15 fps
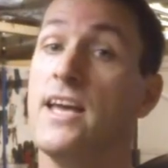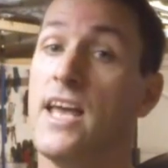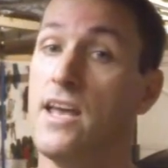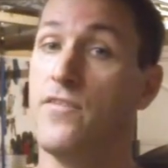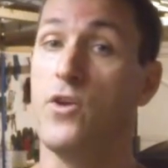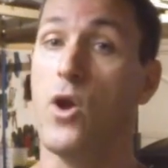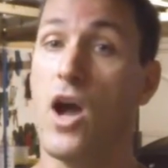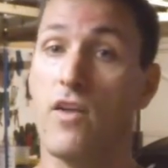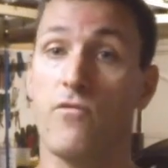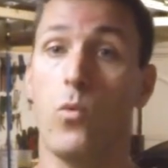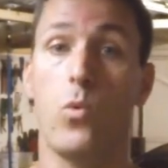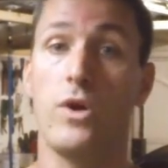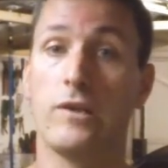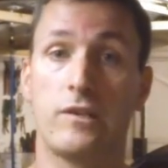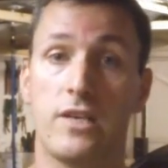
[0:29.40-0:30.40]
If you haven't
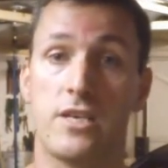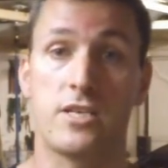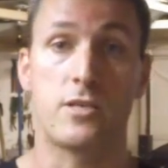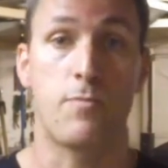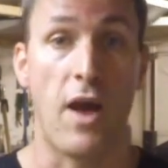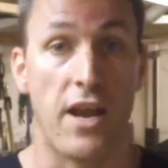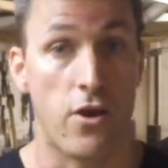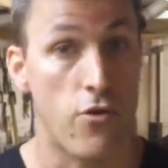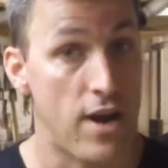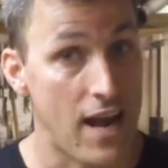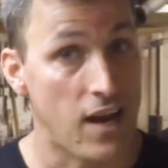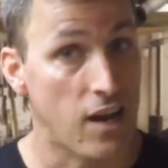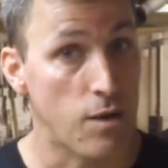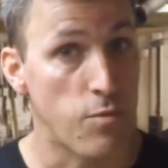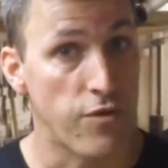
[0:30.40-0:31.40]
wielded a spanner in
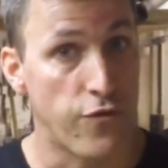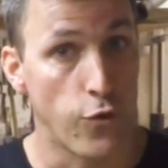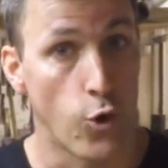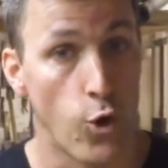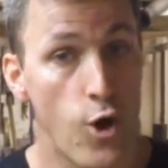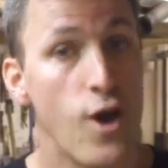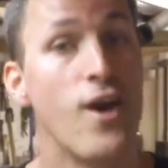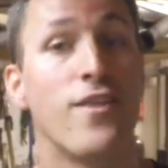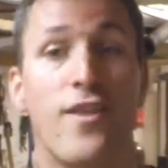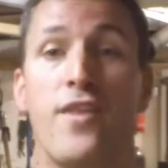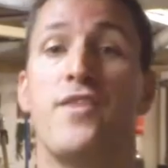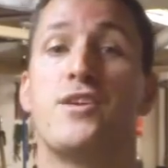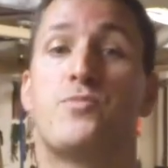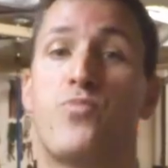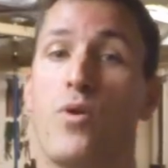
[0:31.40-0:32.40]
anger before, then
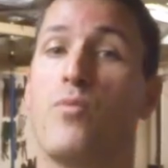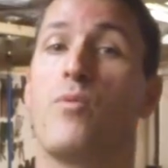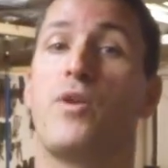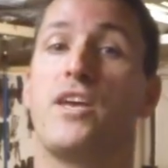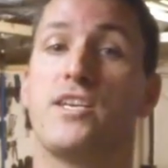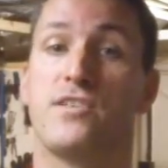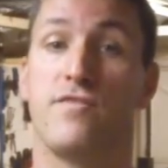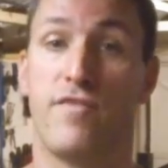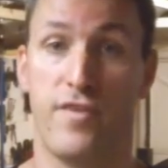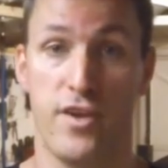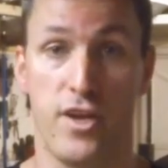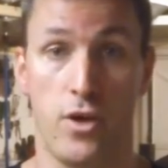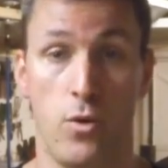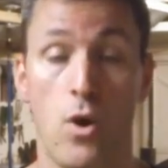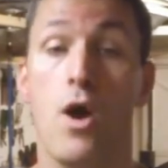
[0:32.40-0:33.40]
this probably isn't for
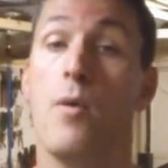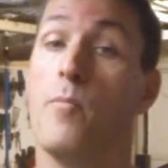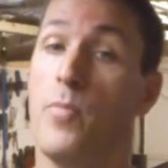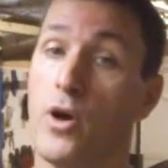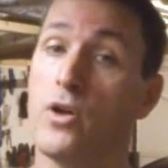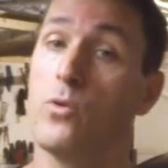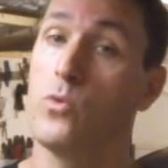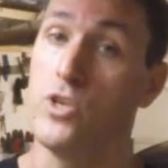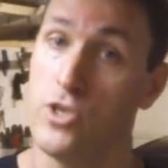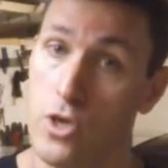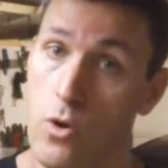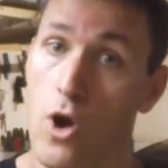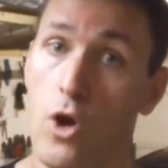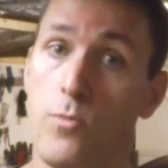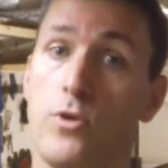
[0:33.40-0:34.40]
you, but we do
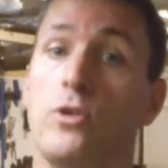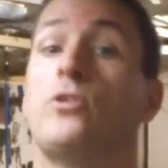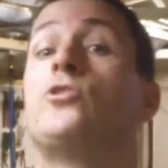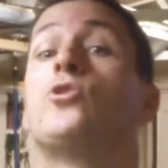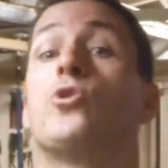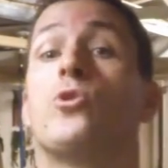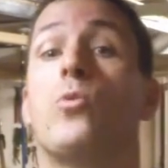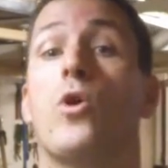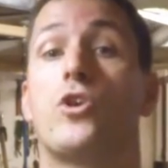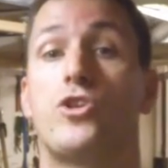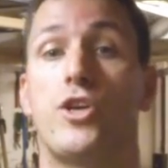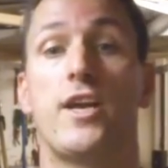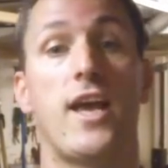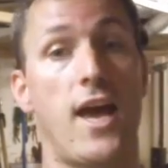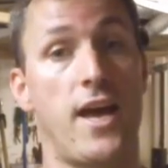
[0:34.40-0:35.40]
hope you'll enjoy
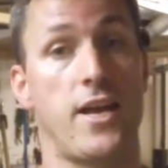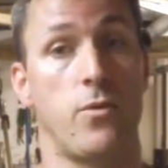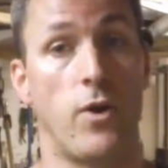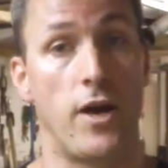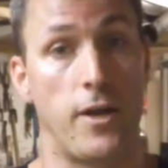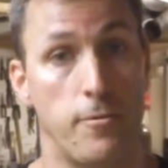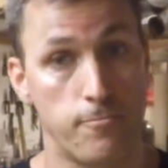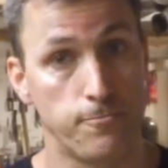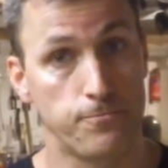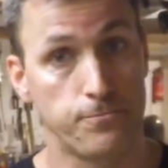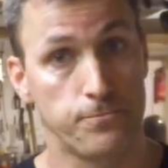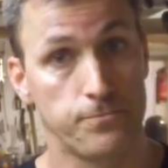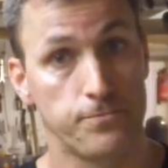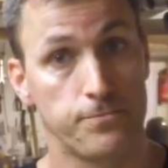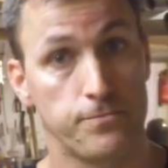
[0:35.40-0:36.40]
watching anyway.
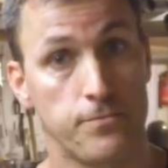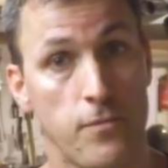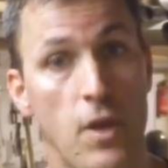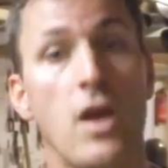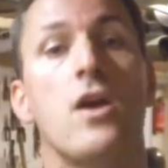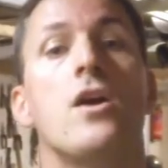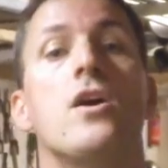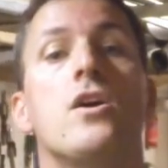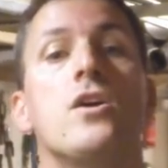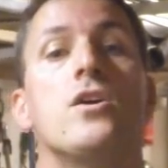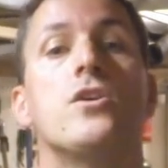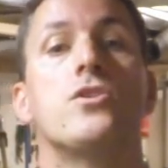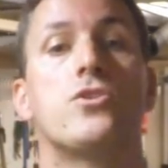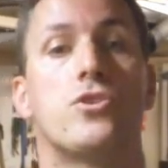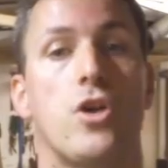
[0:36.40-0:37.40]

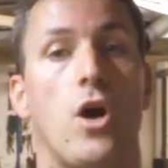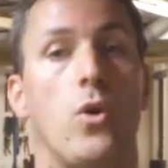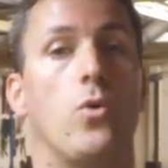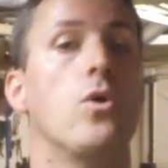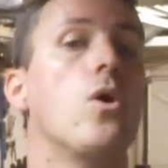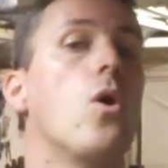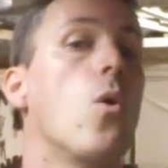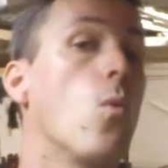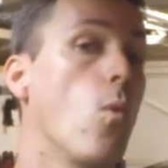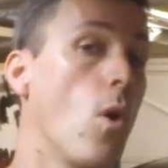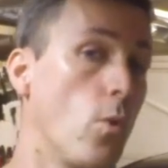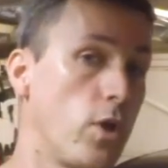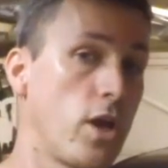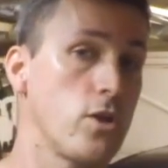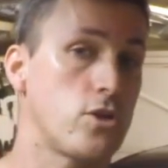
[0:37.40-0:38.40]
So, what
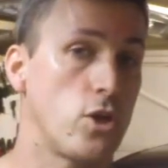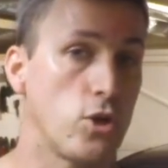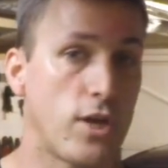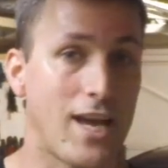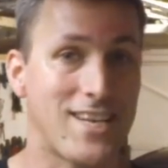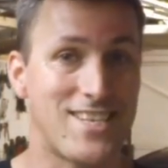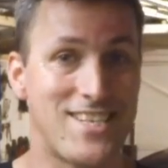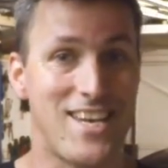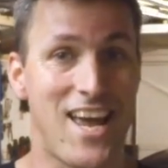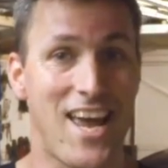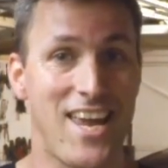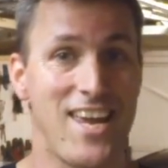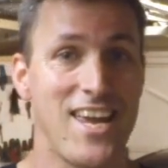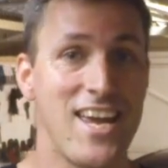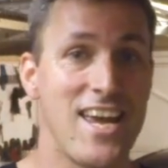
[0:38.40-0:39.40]
we're going to look at
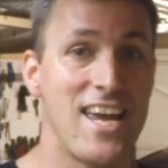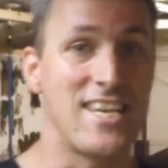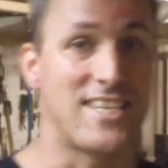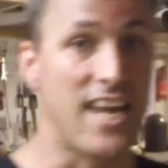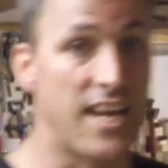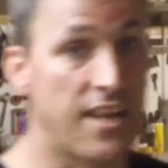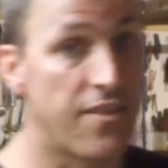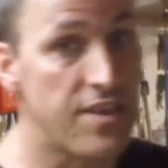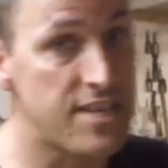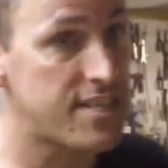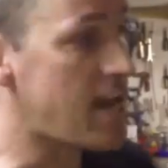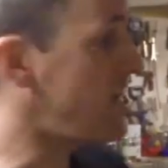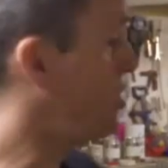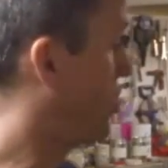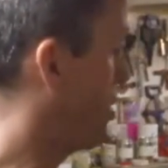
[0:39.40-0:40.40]
today is getting this
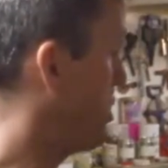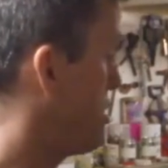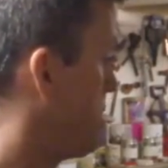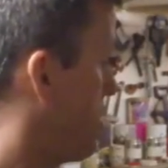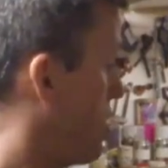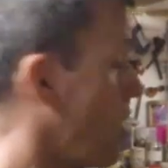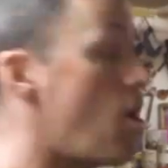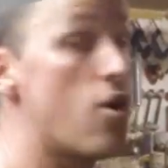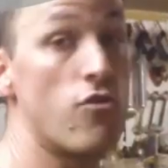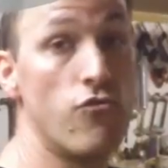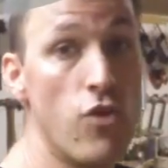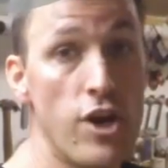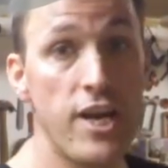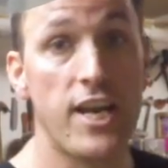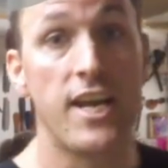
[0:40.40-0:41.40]
engine
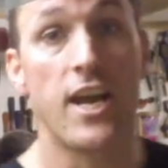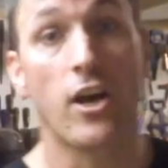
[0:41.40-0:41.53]
running in